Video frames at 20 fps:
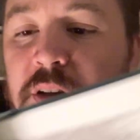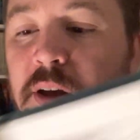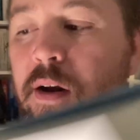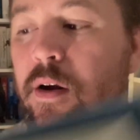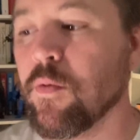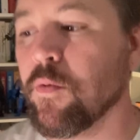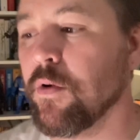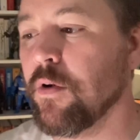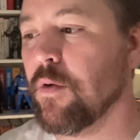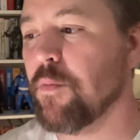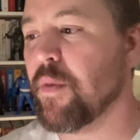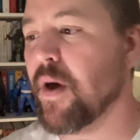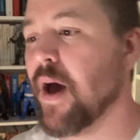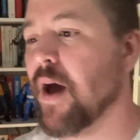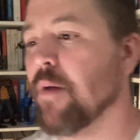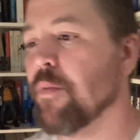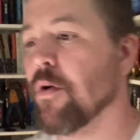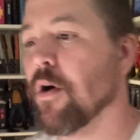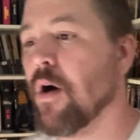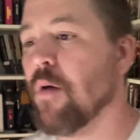got a real
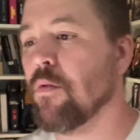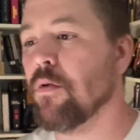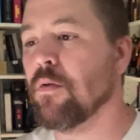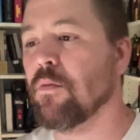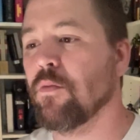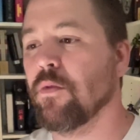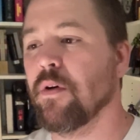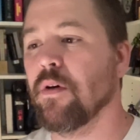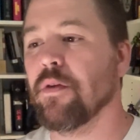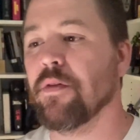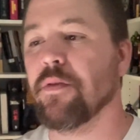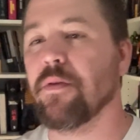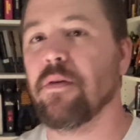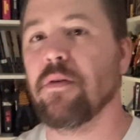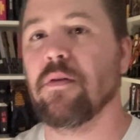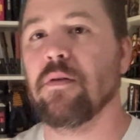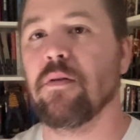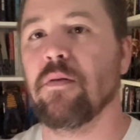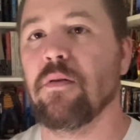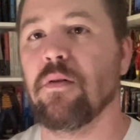bad problem with
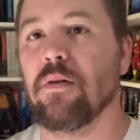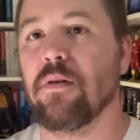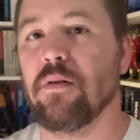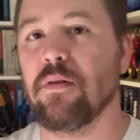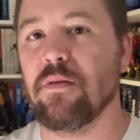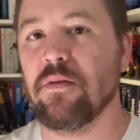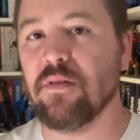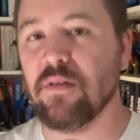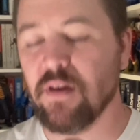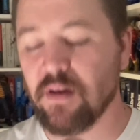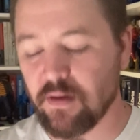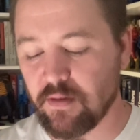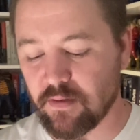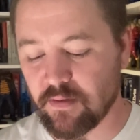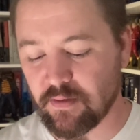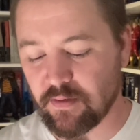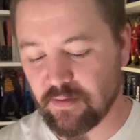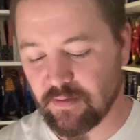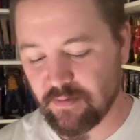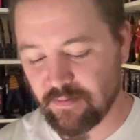
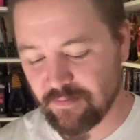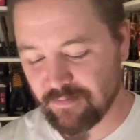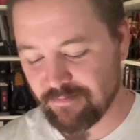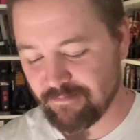zits.